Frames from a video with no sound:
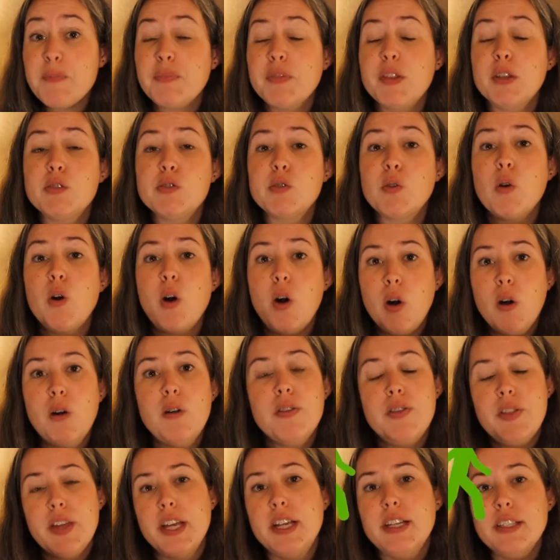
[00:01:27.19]
Those are all
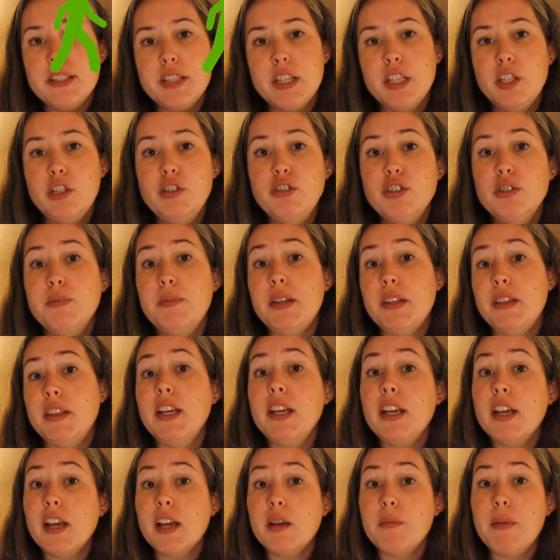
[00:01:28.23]
things that you should be
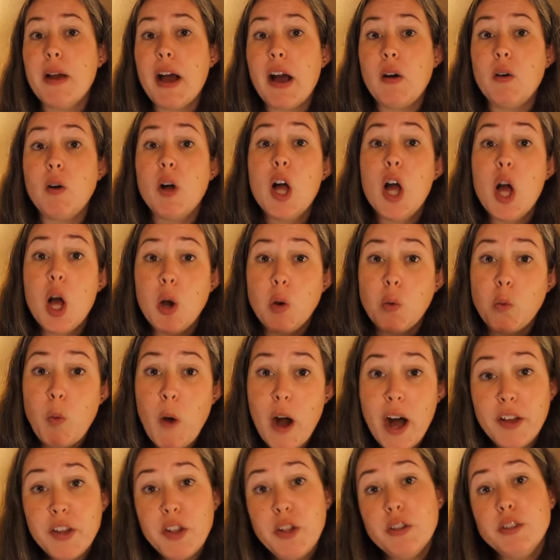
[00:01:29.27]
thinking about
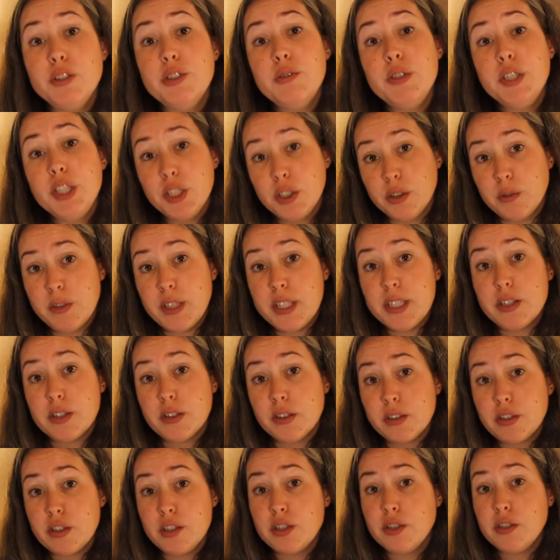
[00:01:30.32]
while you're doing your
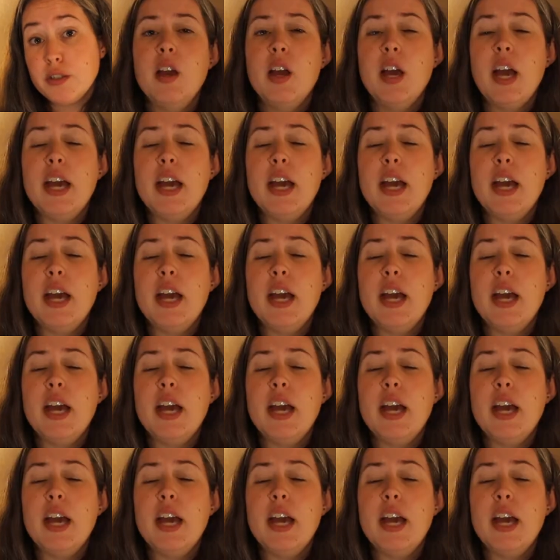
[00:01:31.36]
research.